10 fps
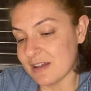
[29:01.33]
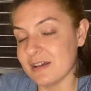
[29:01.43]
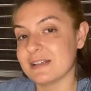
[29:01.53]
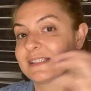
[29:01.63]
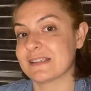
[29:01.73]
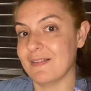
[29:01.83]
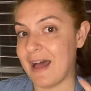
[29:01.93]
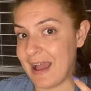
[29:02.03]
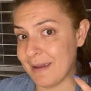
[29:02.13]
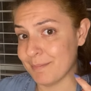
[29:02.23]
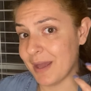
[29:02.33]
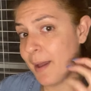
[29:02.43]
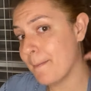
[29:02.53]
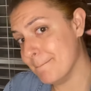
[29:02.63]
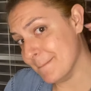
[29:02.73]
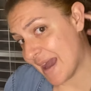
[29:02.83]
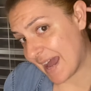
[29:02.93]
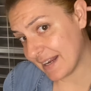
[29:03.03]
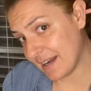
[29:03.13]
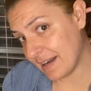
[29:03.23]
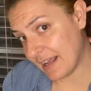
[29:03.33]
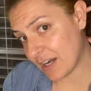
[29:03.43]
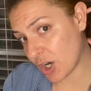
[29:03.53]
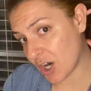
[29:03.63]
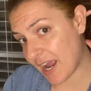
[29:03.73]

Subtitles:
slime matted in her